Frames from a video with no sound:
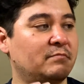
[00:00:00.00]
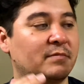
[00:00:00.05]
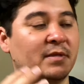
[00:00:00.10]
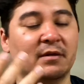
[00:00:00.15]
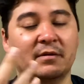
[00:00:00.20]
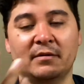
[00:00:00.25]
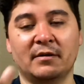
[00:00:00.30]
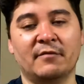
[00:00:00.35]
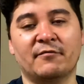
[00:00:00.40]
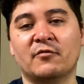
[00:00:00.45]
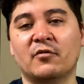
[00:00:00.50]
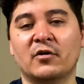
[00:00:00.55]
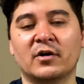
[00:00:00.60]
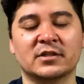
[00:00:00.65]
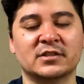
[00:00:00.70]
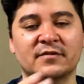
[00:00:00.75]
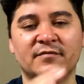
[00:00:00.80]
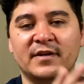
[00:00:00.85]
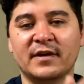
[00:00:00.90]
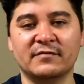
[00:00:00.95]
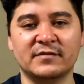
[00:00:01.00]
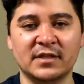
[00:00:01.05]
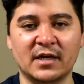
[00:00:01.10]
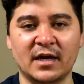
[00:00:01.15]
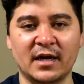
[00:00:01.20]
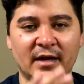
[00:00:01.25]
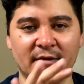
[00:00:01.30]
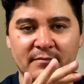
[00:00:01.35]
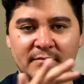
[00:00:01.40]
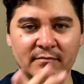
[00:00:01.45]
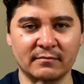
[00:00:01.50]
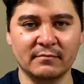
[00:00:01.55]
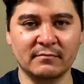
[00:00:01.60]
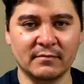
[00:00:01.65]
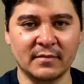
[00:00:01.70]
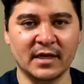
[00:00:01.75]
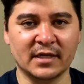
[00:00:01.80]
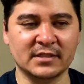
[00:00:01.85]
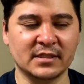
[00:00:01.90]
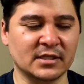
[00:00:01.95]
of course, if you have time,
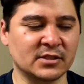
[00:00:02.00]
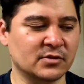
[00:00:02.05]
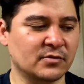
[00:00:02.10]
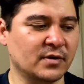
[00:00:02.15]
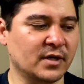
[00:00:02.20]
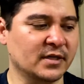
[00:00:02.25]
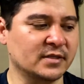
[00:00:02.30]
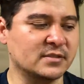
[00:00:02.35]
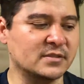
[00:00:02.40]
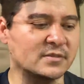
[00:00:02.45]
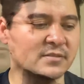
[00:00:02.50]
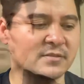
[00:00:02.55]
accessorize.